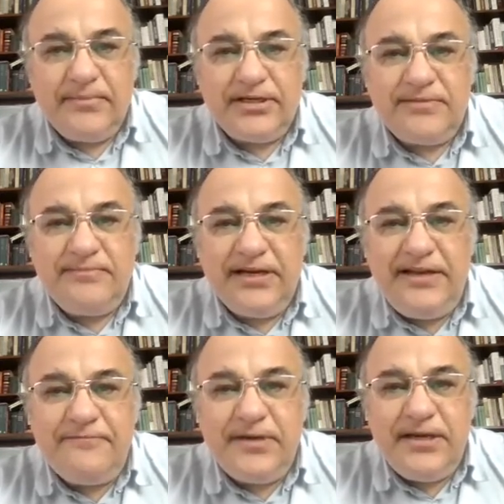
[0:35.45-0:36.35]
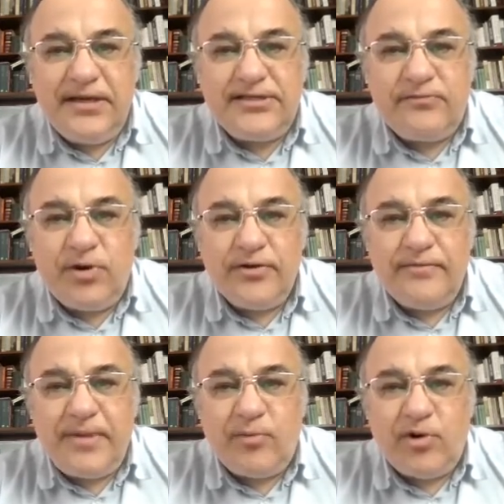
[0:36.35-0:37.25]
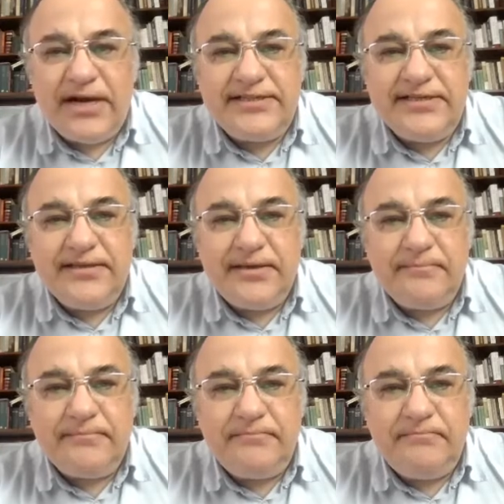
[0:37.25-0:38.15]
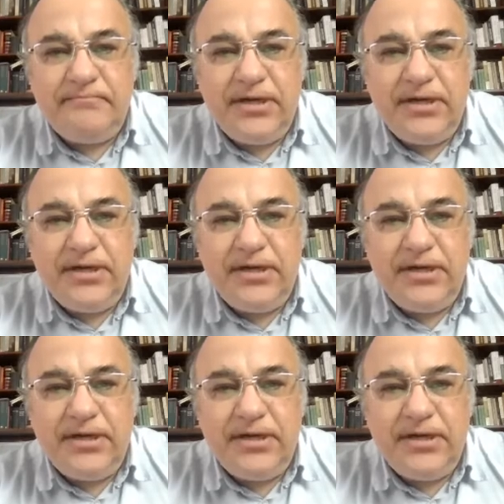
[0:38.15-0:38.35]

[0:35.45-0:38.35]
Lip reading: But believe me, it's worth memorizing them,